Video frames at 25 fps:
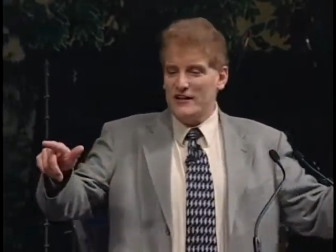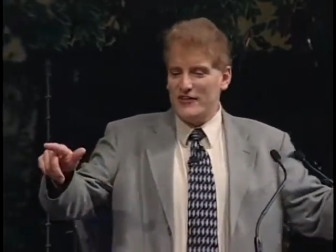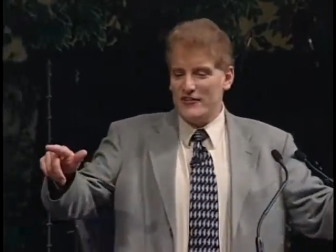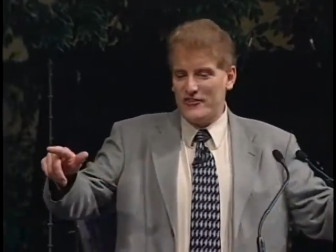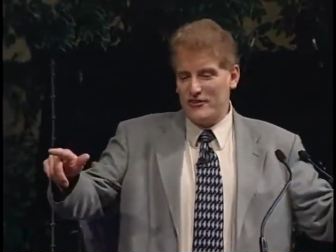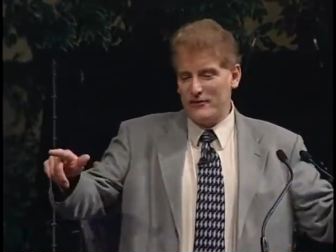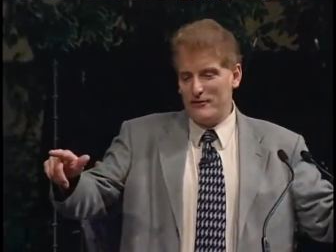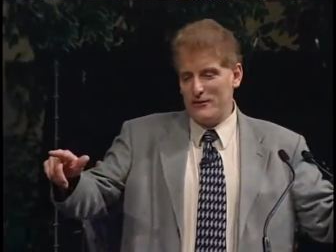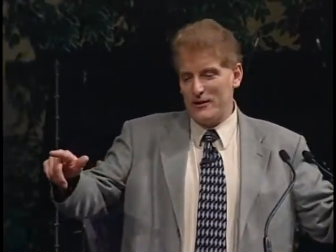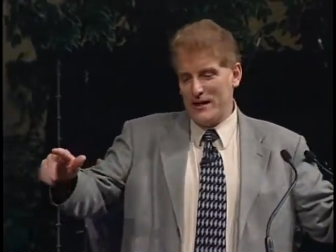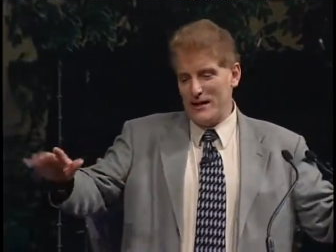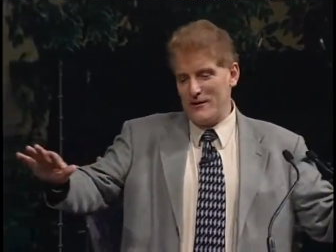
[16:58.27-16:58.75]
You
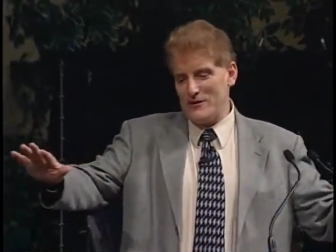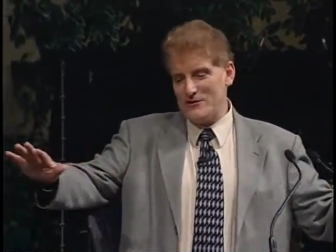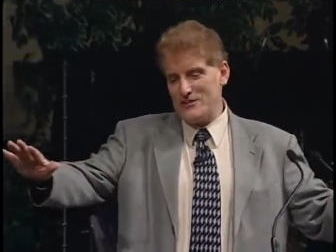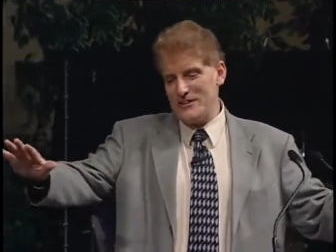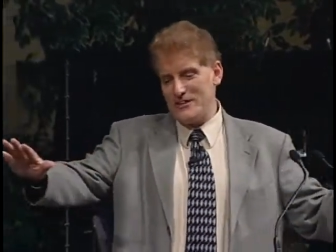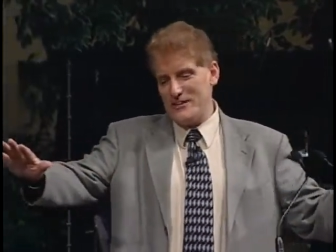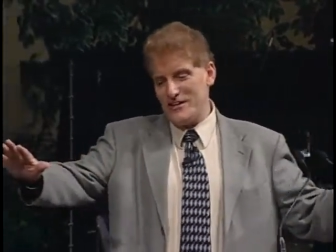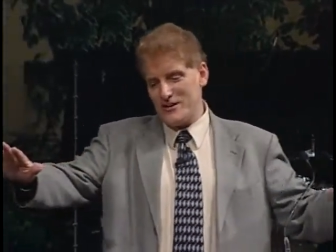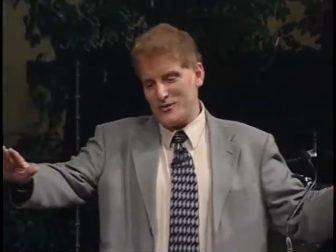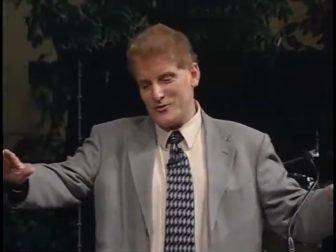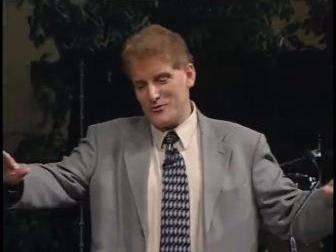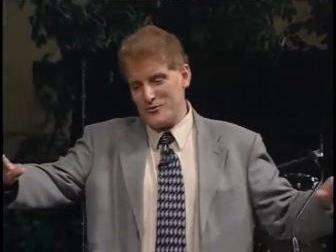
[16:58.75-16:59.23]
see, when I
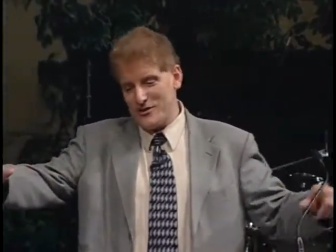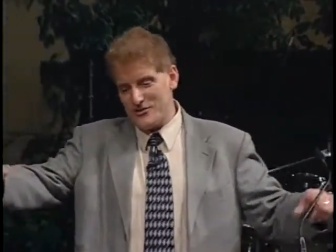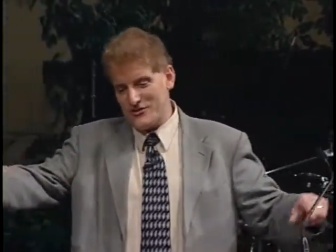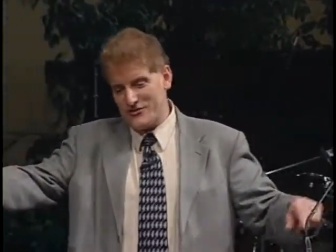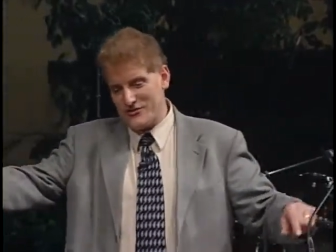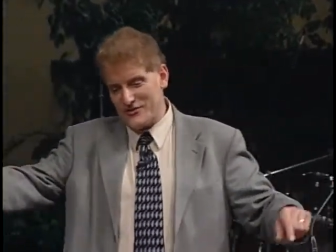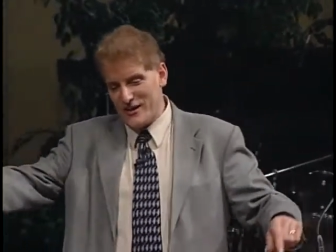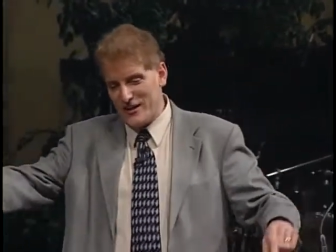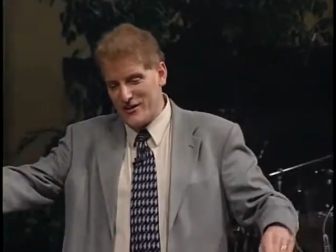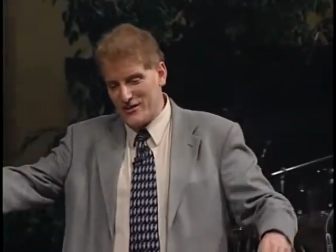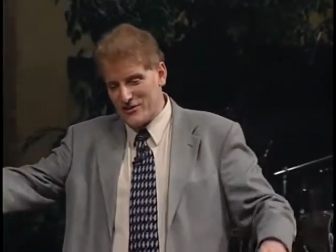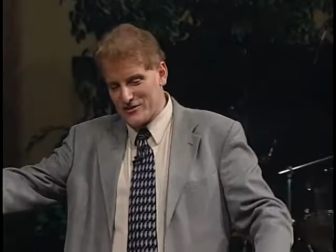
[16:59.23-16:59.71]
was a young
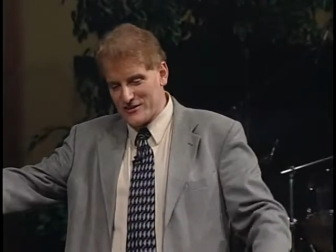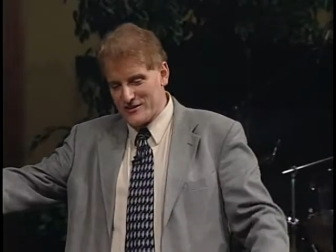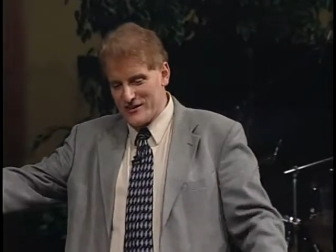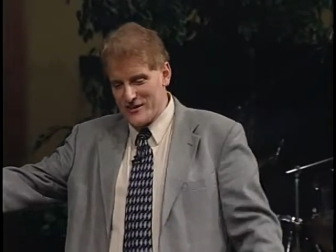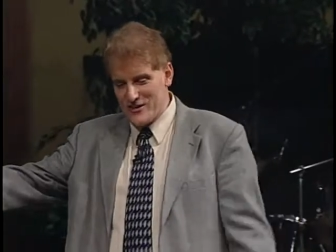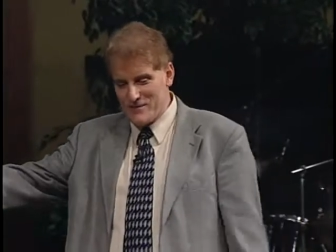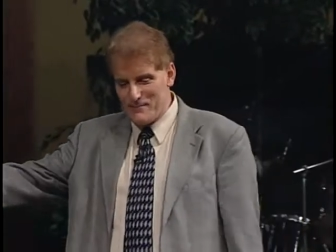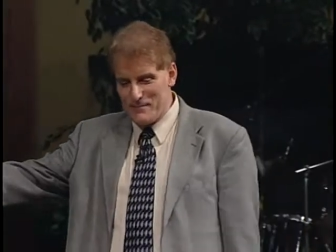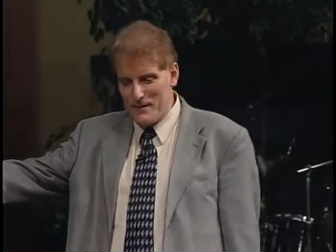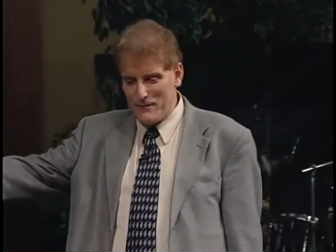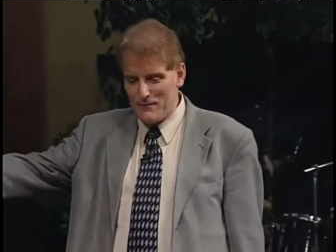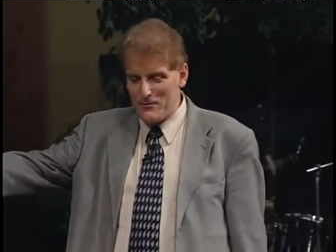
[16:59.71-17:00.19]
Christian, I looked at
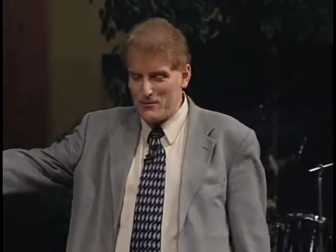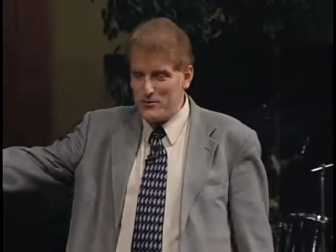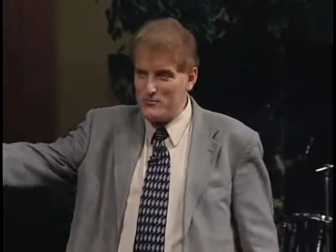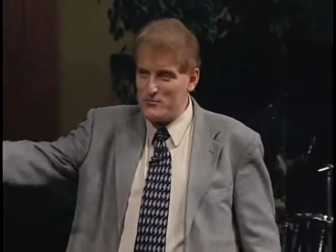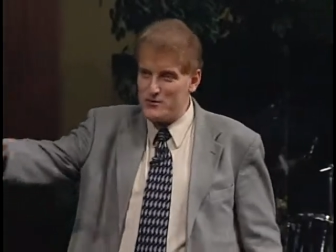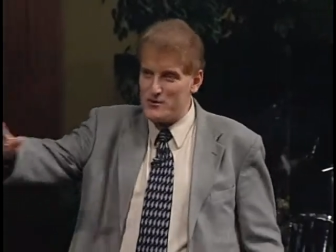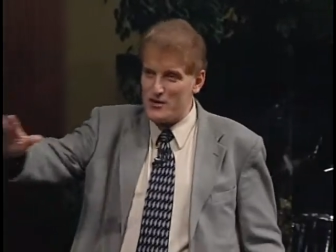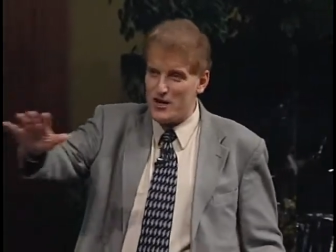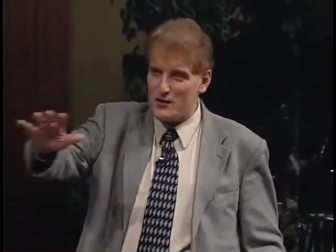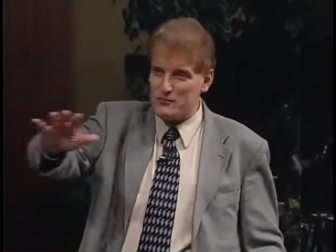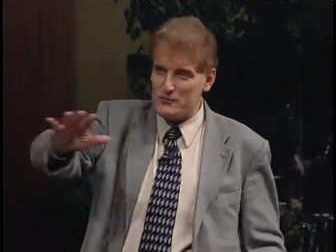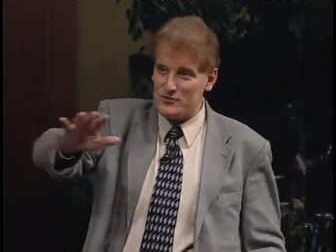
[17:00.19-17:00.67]
other people
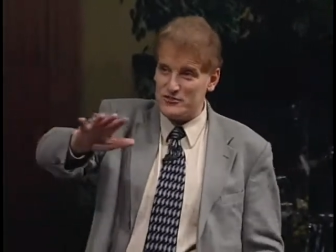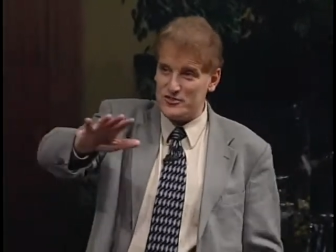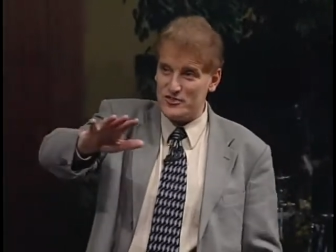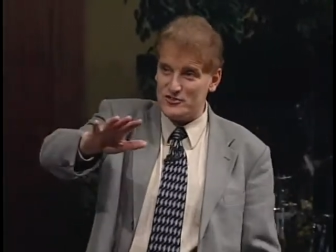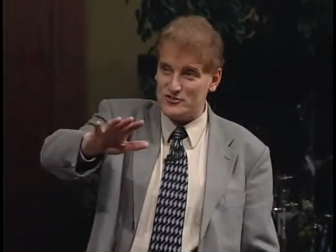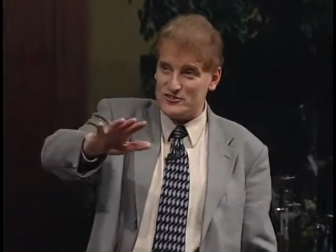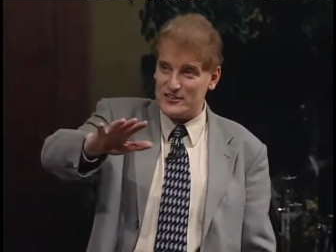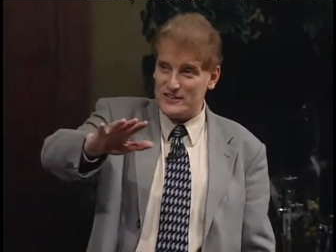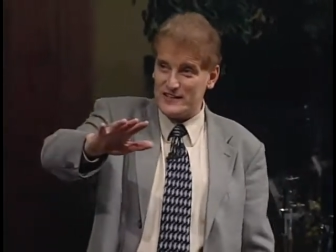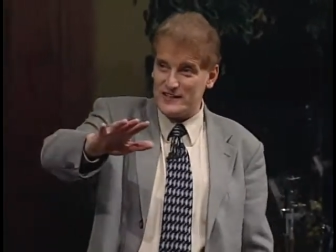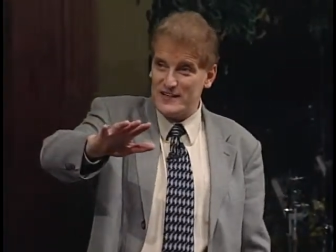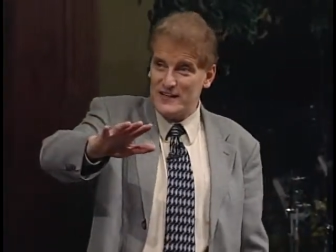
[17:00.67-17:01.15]
whom God was
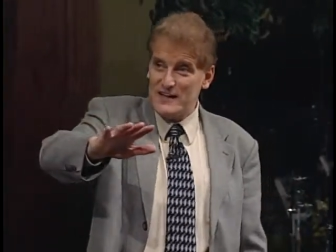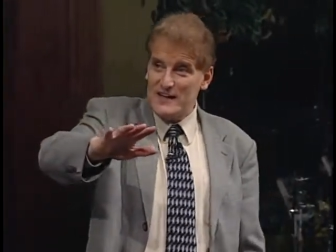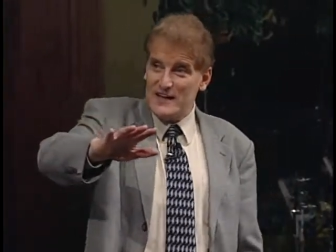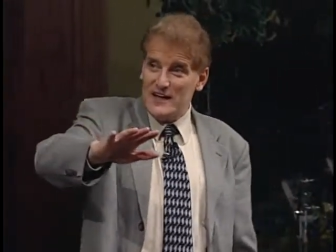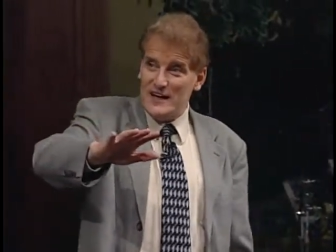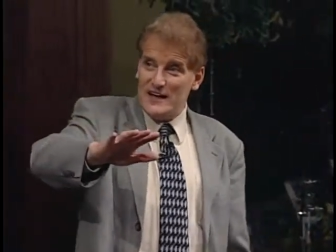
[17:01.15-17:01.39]
using,